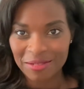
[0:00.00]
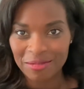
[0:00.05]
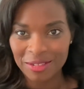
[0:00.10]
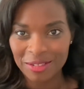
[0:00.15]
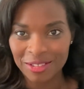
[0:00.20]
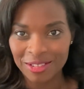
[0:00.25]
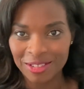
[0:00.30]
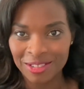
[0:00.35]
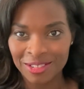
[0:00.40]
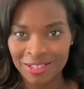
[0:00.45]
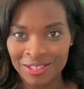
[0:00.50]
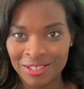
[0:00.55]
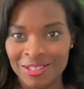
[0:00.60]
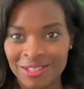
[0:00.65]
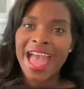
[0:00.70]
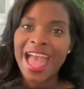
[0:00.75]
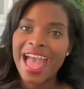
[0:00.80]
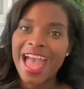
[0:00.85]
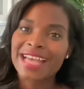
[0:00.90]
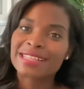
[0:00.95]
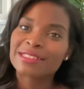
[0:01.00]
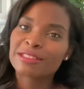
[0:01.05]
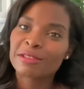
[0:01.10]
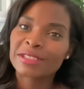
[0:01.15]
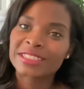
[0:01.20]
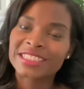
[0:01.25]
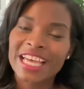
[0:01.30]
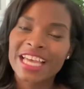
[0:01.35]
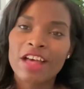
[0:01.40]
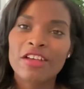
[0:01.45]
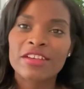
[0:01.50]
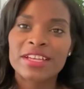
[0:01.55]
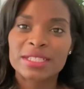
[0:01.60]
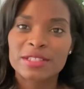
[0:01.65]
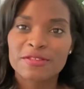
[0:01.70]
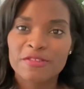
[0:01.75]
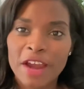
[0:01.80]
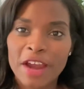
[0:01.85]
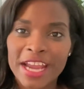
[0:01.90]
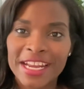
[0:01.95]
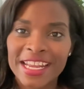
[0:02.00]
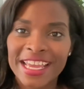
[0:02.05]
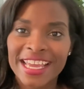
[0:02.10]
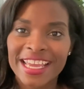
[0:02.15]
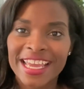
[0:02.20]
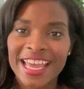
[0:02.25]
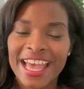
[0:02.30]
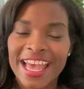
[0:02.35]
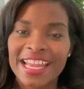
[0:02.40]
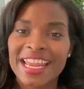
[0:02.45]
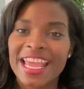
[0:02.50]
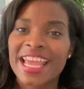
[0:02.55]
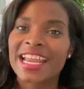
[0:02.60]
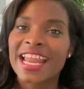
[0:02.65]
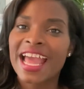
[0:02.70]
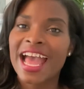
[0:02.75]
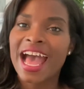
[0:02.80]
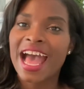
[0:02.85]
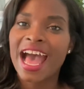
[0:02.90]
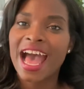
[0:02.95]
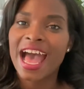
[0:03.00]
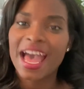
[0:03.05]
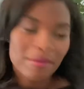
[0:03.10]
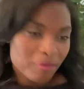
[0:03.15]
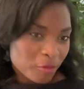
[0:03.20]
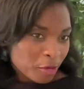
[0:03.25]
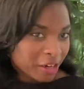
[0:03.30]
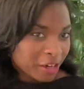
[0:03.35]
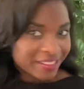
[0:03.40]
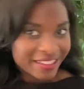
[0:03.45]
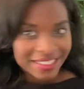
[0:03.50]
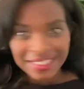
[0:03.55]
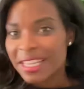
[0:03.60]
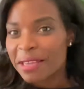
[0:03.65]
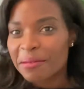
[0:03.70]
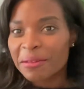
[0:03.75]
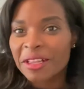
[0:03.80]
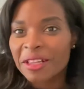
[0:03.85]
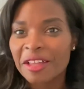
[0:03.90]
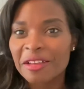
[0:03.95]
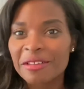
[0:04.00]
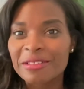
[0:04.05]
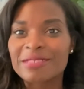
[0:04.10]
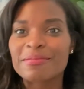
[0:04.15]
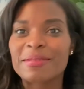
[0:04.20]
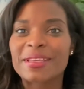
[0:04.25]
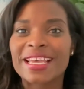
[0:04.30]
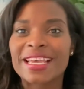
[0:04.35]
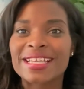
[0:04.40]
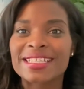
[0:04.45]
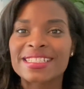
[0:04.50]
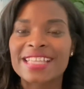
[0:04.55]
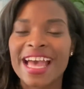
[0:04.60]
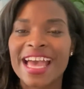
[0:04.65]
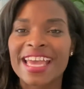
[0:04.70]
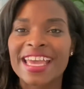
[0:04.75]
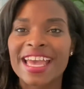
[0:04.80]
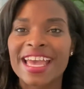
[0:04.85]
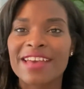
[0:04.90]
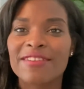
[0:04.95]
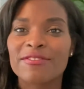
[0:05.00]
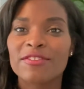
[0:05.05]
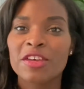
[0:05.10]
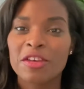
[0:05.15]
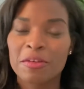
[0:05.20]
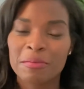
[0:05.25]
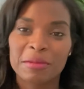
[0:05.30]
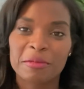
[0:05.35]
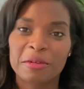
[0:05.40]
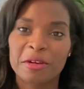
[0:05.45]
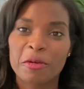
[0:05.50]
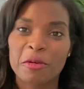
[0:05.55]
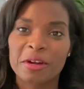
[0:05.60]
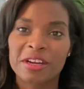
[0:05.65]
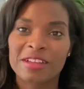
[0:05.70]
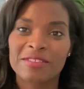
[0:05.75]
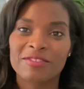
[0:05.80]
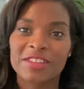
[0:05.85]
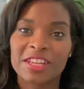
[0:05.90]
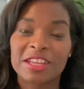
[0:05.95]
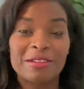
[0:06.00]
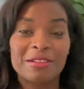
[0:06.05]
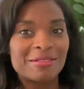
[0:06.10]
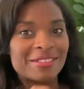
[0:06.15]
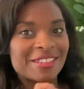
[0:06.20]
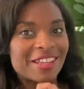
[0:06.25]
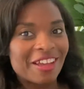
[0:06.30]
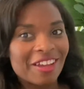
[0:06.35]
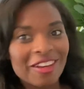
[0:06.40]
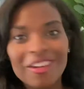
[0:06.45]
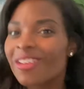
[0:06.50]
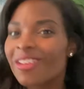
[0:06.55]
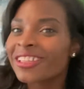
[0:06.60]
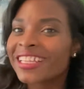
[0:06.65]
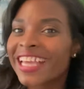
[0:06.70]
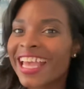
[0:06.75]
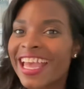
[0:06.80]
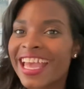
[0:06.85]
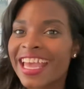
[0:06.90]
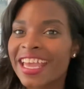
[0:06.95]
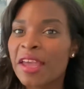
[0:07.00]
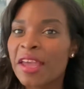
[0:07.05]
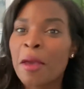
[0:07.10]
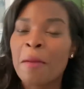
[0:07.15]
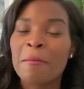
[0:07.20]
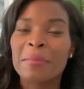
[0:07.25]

Woohoo! As you can tell, it's Friday again and I'm wearing the same clothes because I have been recording videos all day,